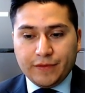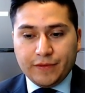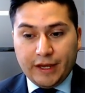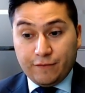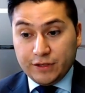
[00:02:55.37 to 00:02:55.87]

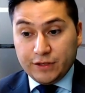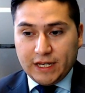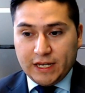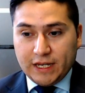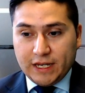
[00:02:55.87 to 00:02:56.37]
if we
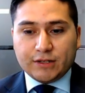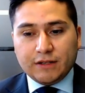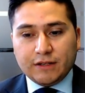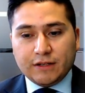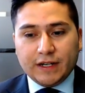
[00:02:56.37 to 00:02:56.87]
take out that
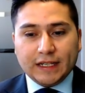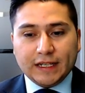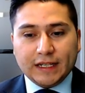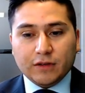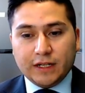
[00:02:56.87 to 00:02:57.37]
trend defining
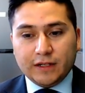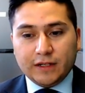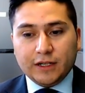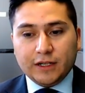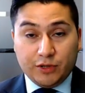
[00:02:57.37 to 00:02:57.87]
level,
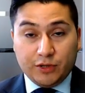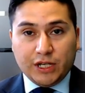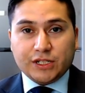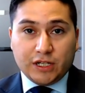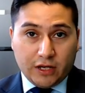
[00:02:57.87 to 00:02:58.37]
then it
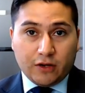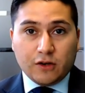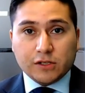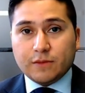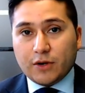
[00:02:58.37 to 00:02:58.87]
potentially can
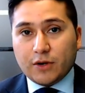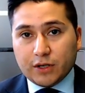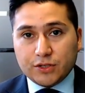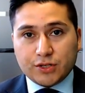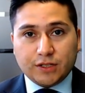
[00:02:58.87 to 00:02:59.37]
cause the
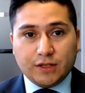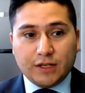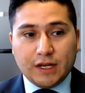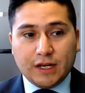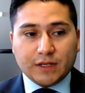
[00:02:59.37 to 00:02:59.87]
market to trade to
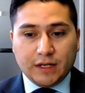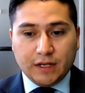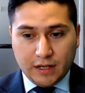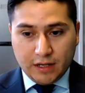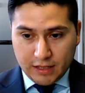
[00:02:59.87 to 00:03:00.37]
the upside.
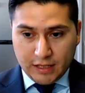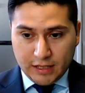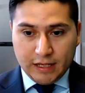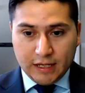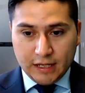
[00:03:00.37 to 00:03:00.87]

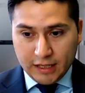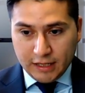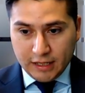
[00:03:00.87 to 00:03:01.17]
If you